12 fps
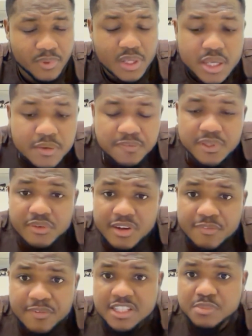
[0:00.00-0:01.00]
If the
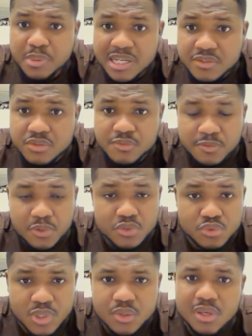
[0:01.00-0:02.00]
reference price for
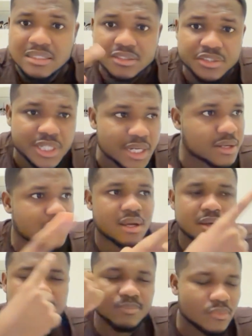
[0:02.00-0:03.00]
today, you can check
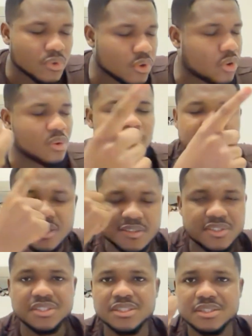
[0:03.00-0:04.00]
all the
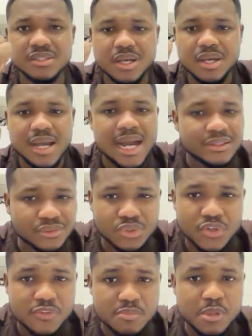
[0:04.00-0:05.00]
exchanges, and
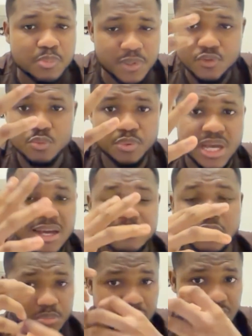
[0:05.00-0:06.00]
trust me, P2P
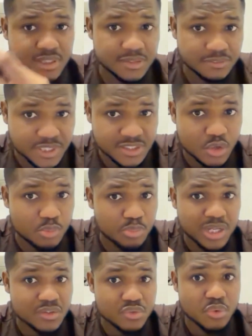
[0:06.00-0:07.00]
have competitive rate
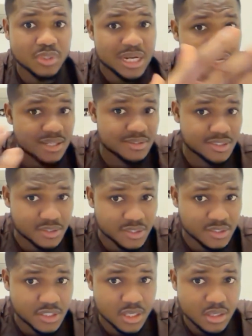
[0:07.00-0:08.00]
compared to other
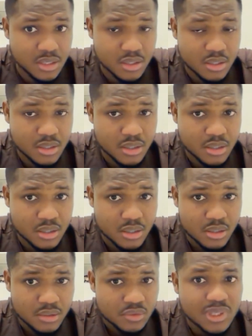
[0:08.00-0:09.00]
exchanges.
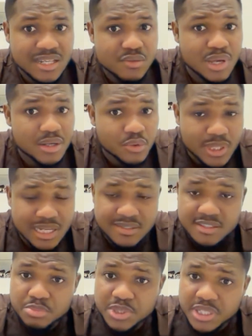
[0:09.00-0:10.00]
So that's why Quidax
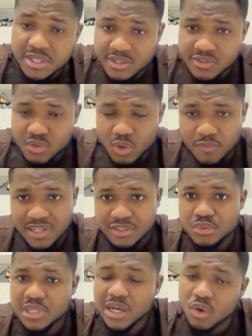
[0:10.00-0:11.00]
is bringing this offer
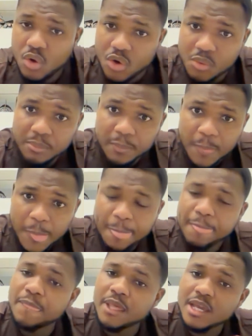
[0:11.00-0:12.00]
to you that come
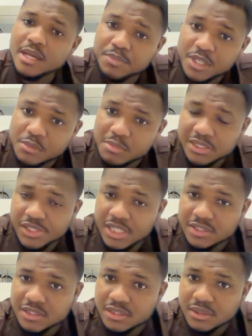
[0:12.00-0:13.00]
and be a
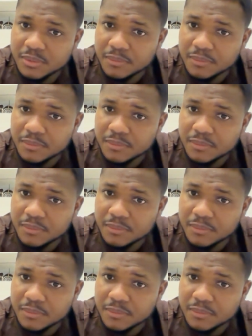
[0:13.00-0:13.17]
merchant